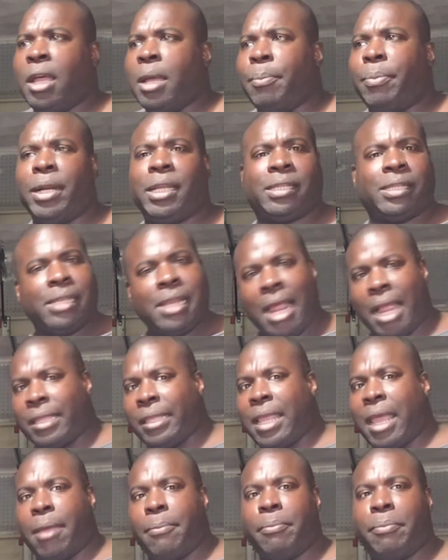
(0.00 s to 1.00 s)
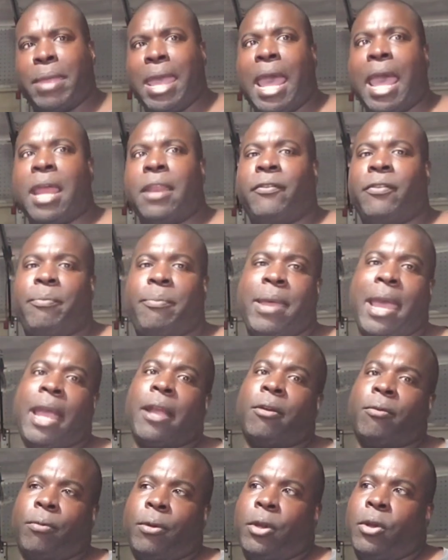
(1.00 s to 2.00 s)
but it's not that bad of a
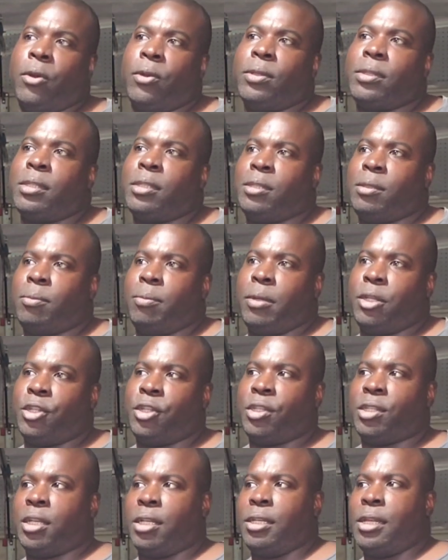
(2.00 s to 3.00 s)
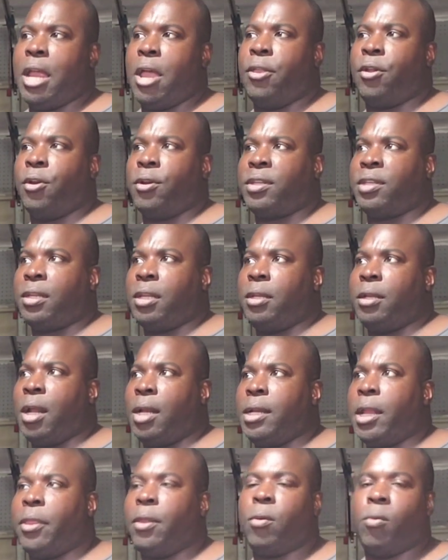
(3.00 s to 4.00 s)
back roads. It's just
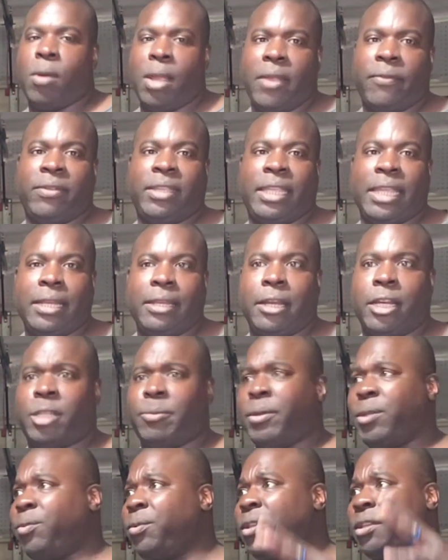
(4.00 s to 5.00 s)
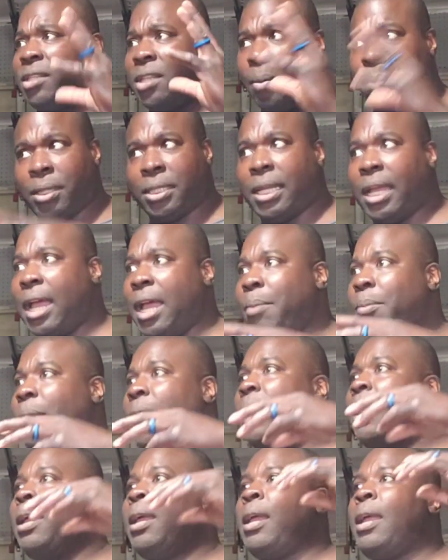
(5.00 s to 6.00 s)
another way of getting there, especially with the summertime.
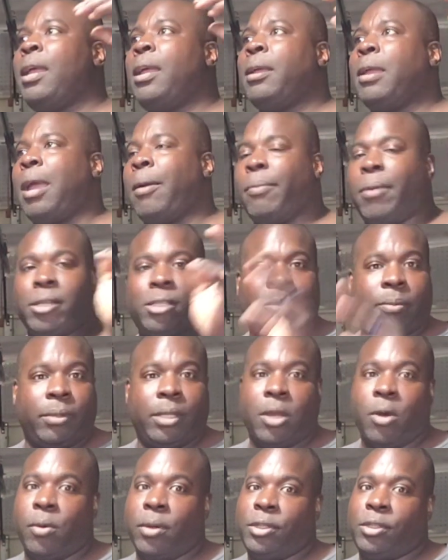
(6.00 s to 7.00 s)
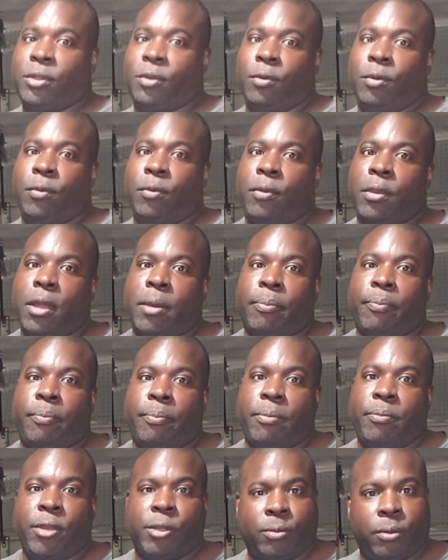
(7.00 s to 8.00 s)
Everybody's gonna be going to the
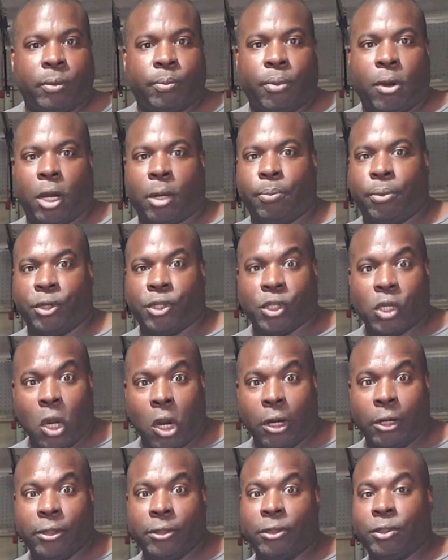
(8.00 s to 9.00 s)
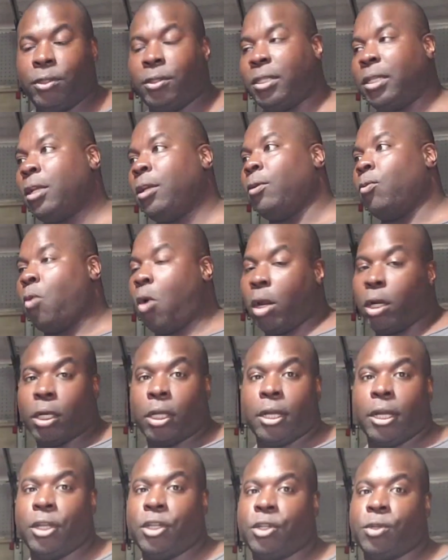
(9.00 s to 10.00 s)
amusement park, Busch Gardens, Water
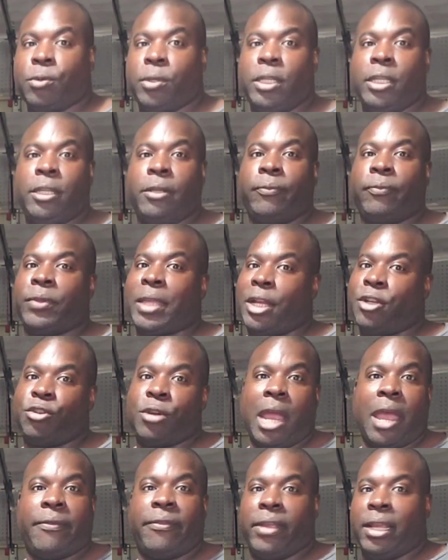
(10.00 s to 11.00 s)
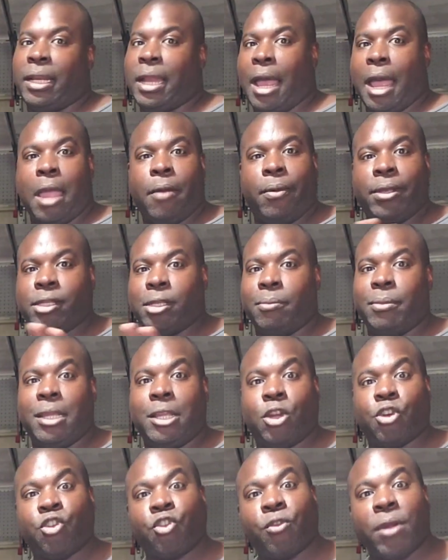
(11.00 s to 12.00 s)
Country. That traffic and highways gonna be
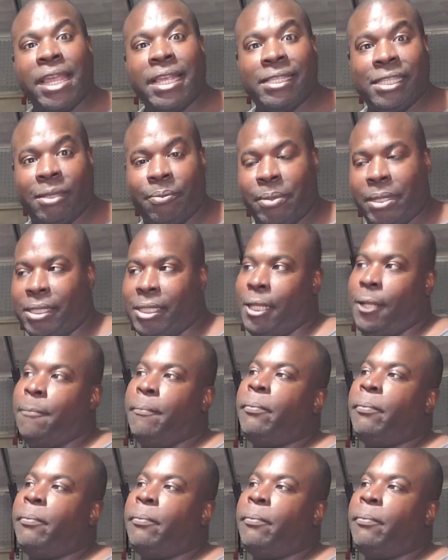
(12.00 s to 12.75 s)
crazy busy.